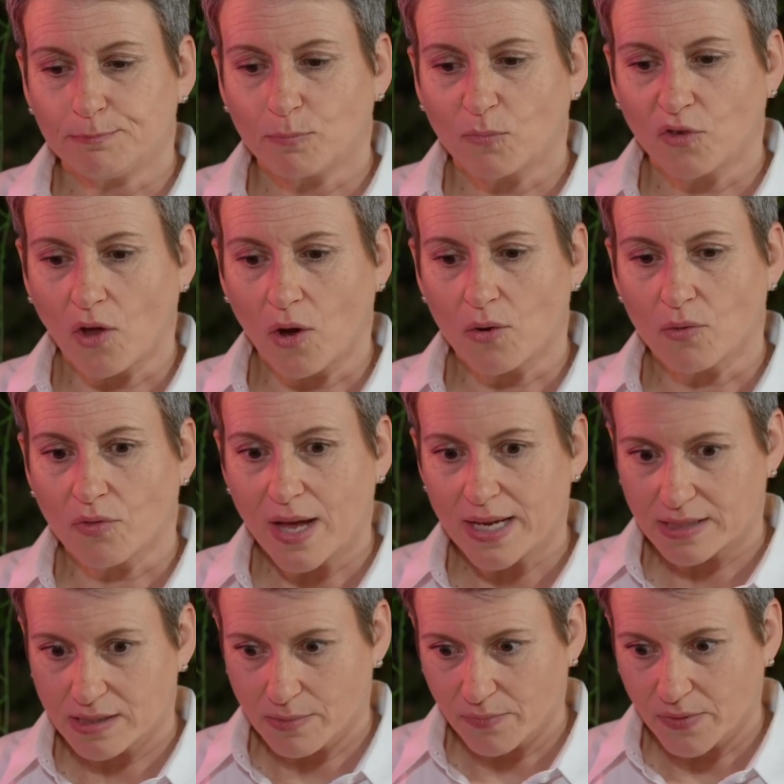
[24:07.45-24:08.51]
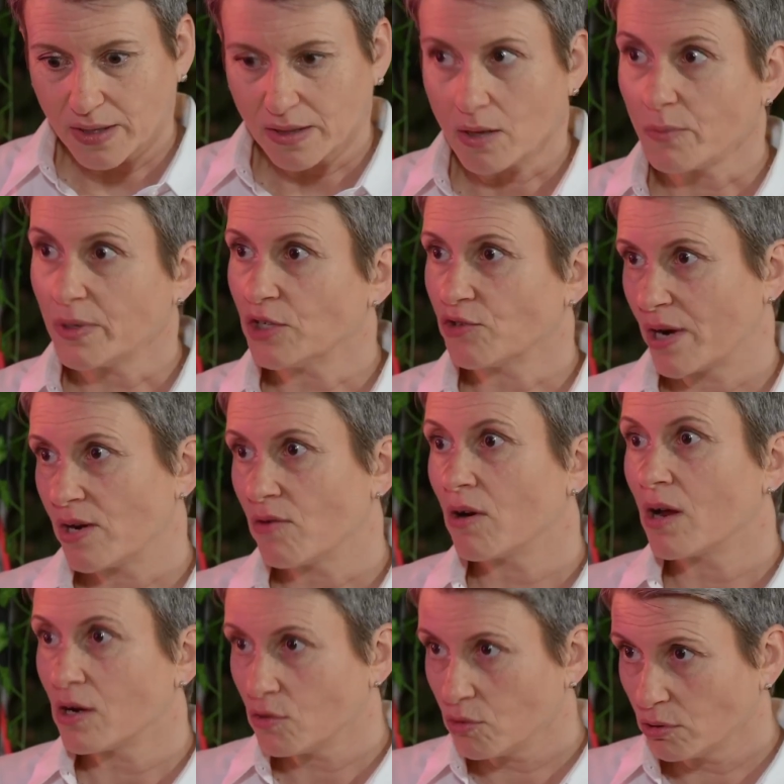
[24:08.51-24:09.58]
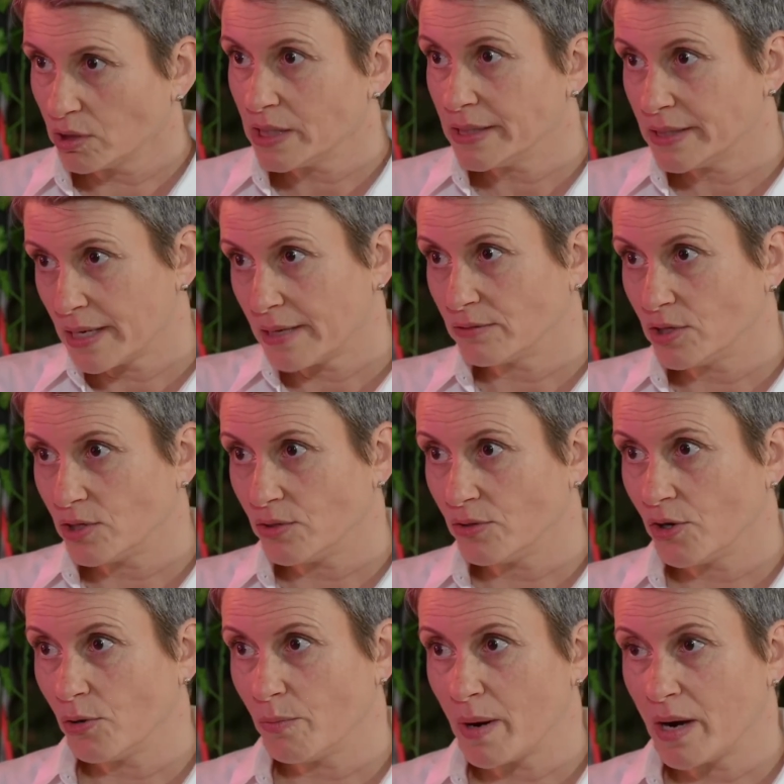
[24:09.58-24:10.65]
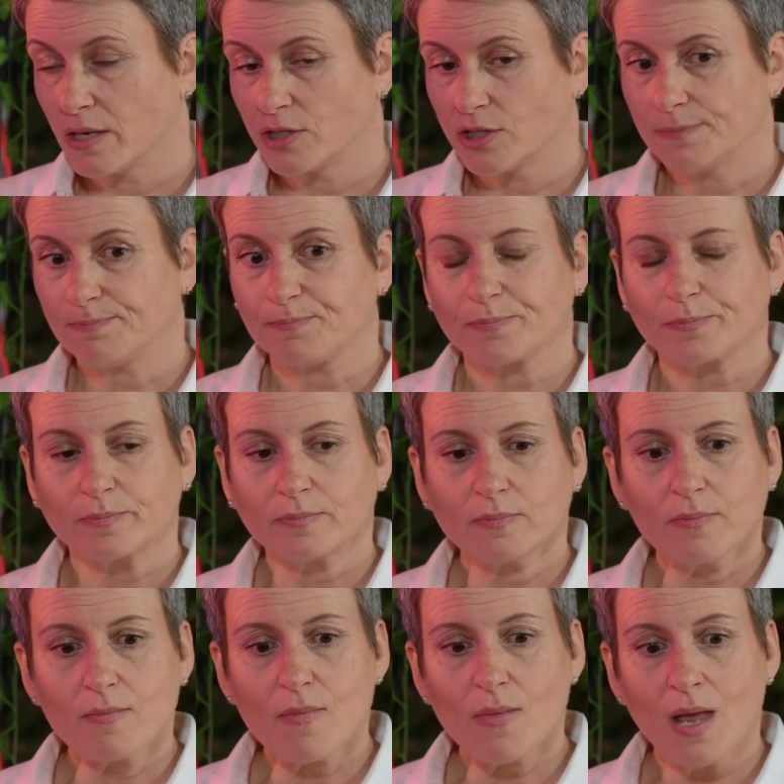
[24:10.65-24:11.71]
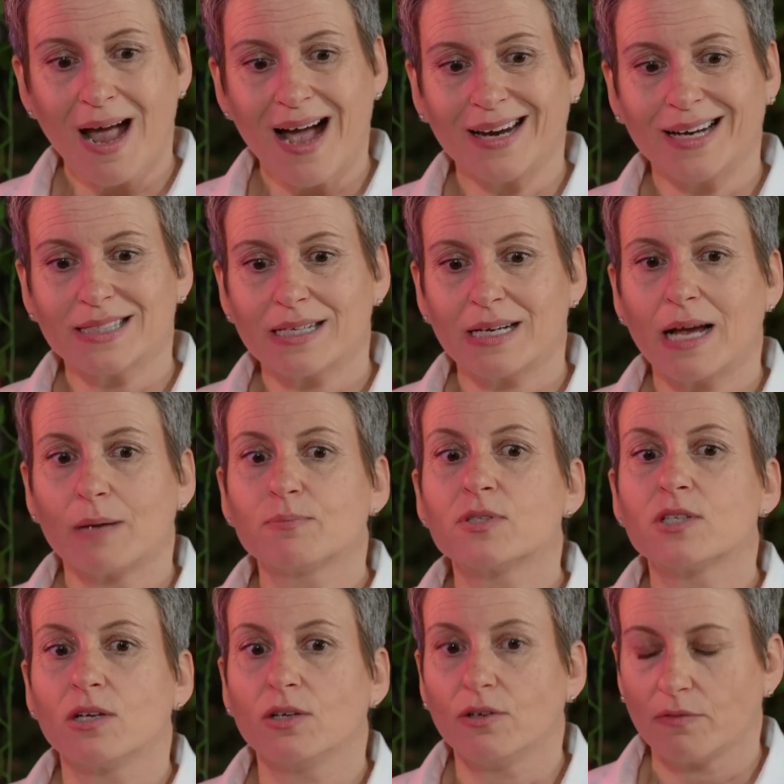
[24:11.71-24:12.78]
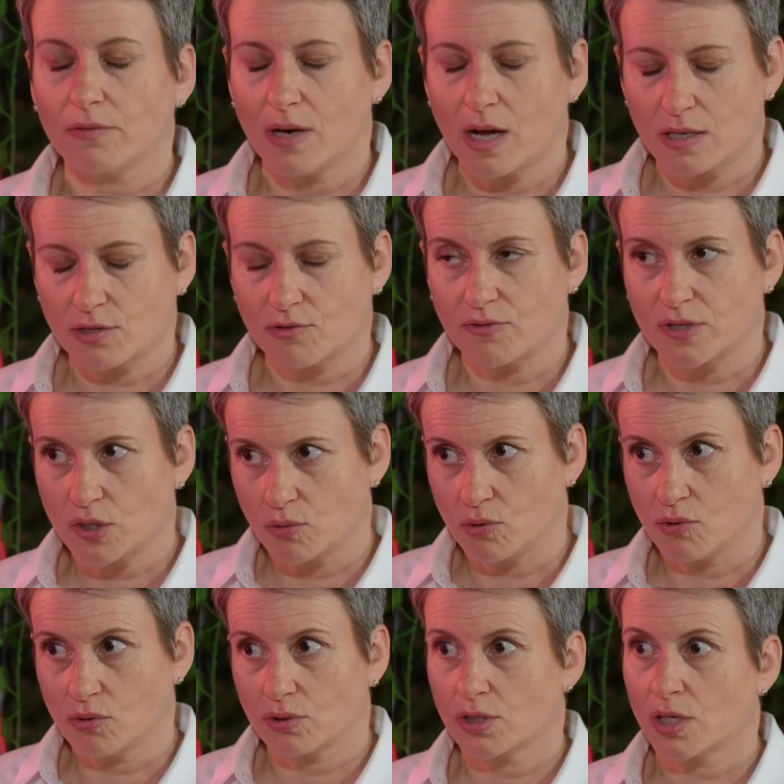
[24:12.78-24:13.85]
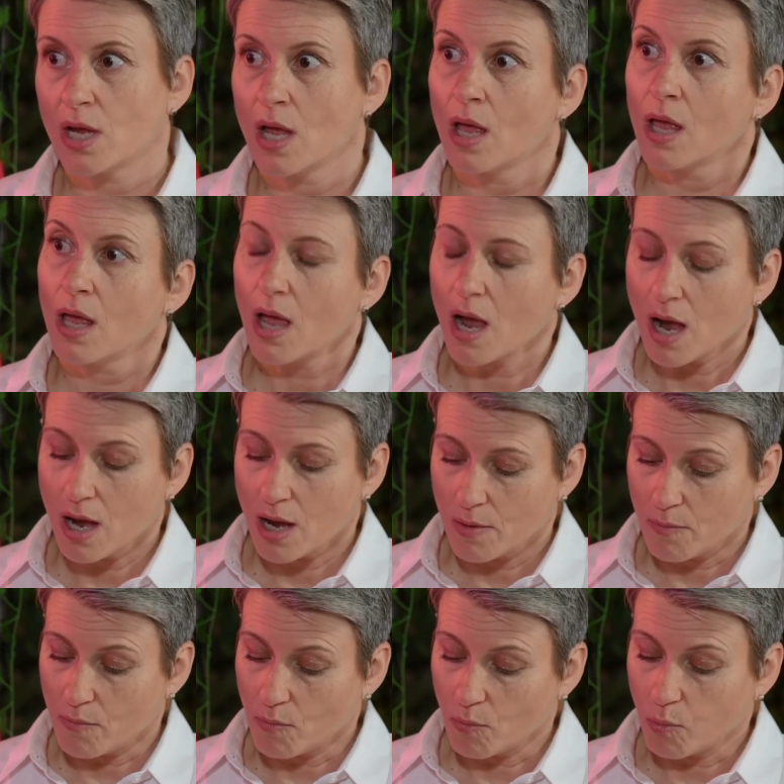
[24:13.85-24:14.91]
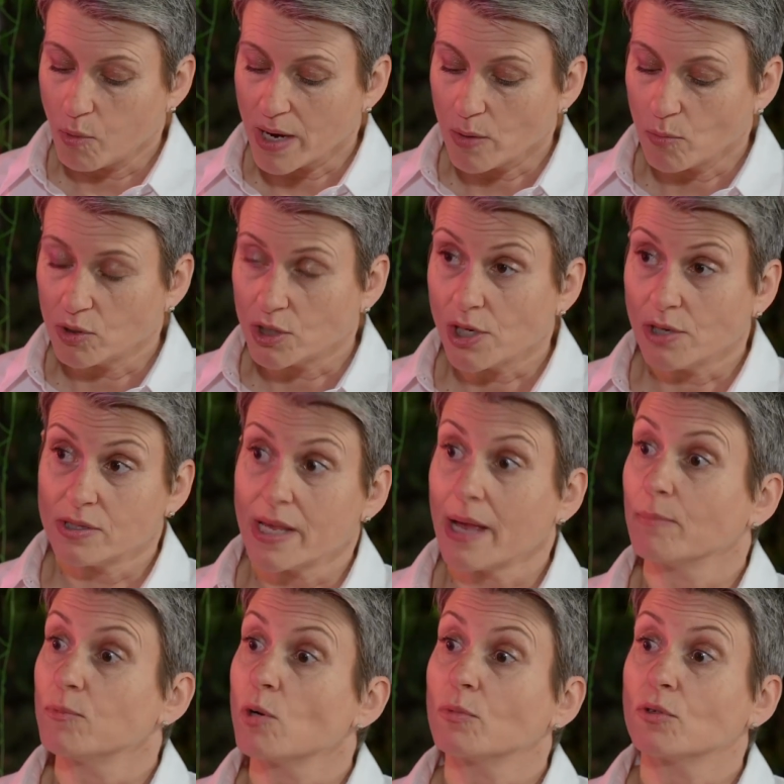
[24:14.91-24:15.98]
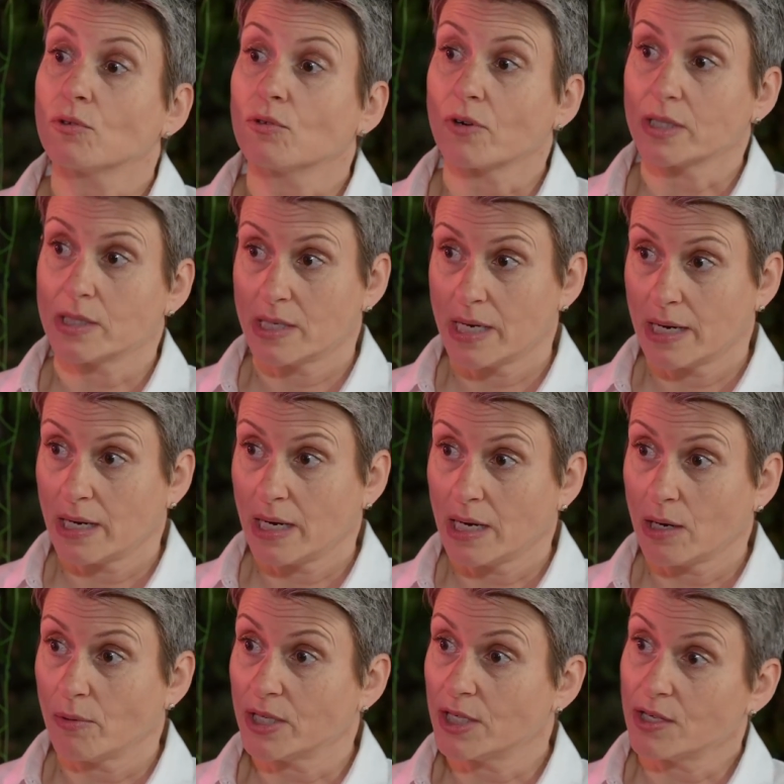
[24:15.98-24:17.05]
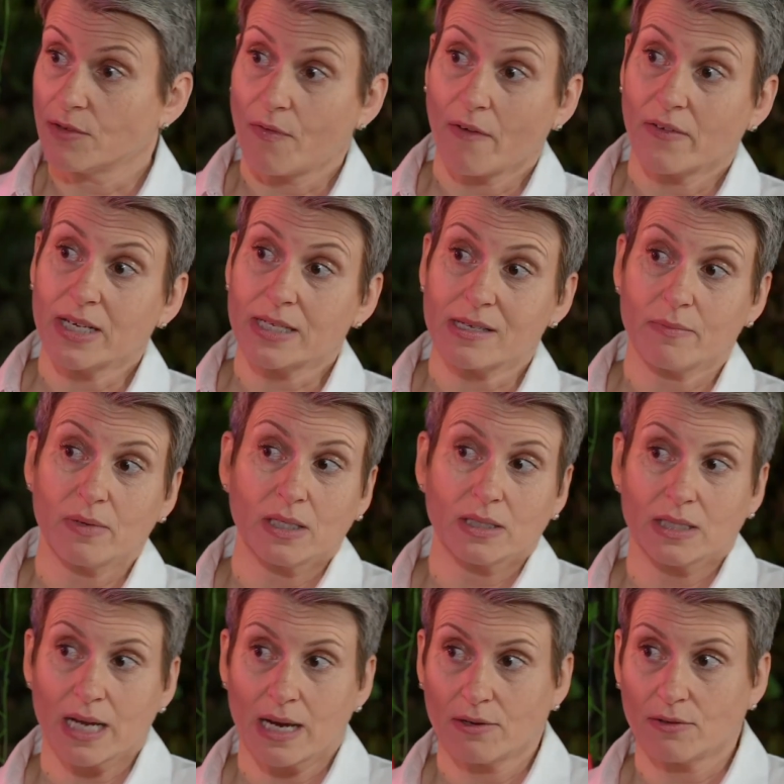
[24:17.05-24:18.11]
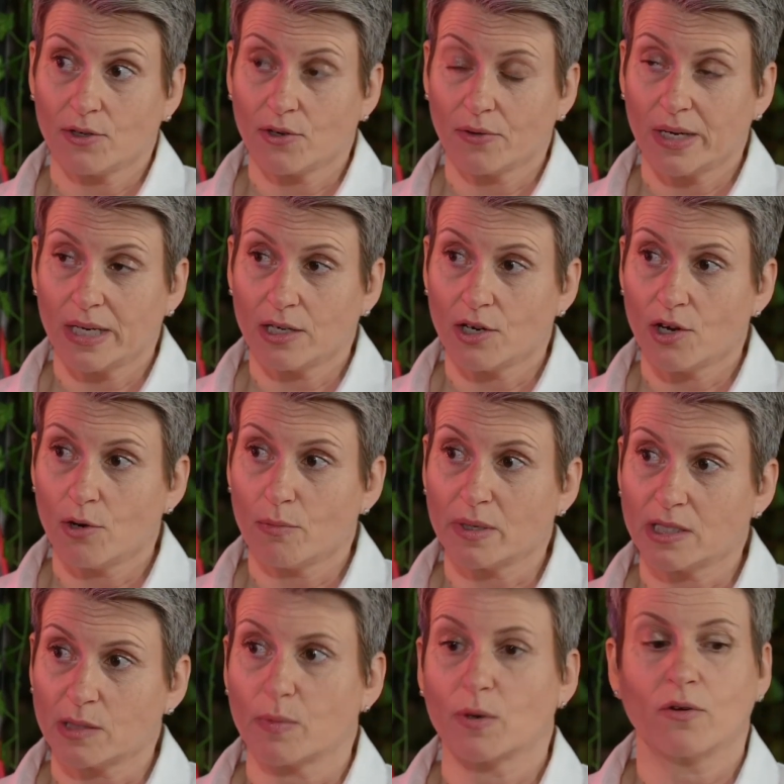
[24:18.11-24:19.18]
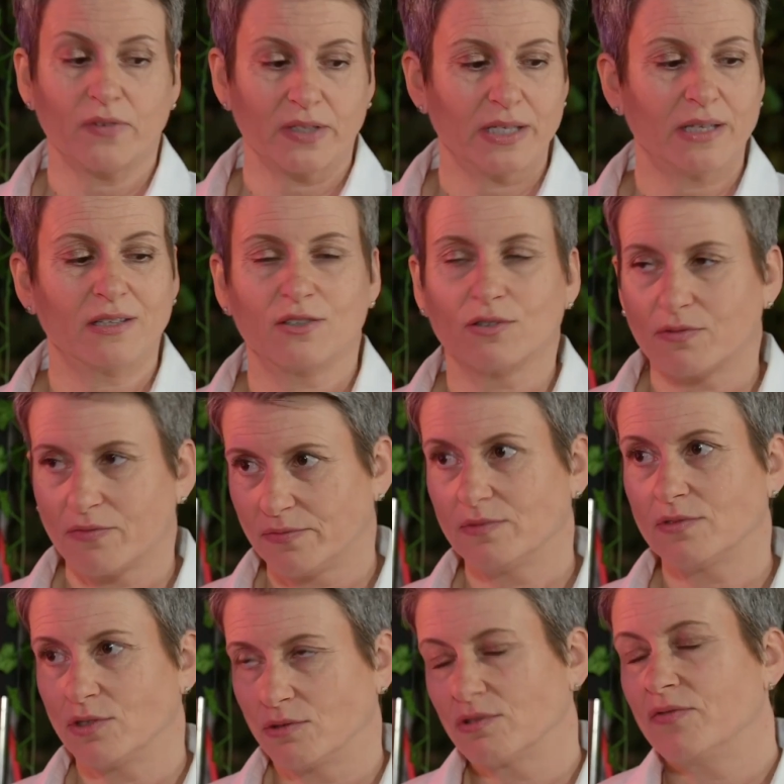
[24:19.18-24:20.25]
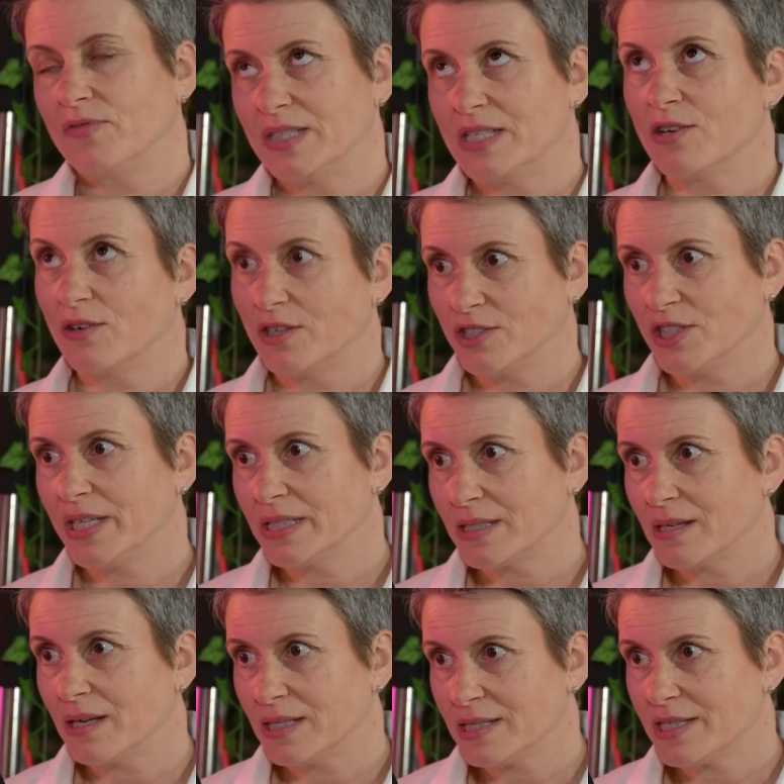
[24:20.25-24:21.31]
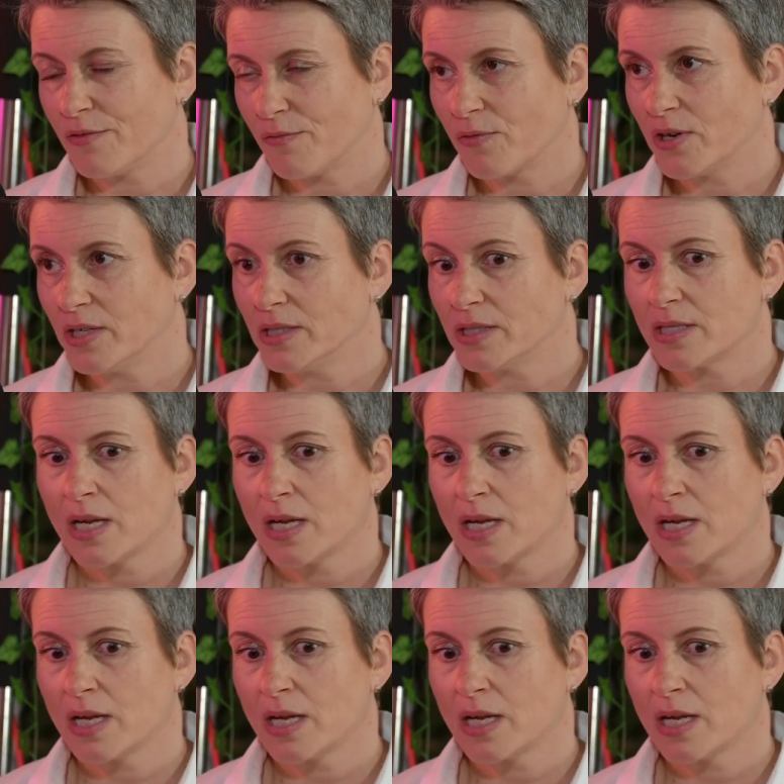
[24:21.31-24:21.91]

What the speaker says: So that's something that we train on our courses, how to do coupage. And as an absolute last resort, we would use the abdominal thrust technique, which is very similar to how you do it in humans, but obviously the dog's physiology is different.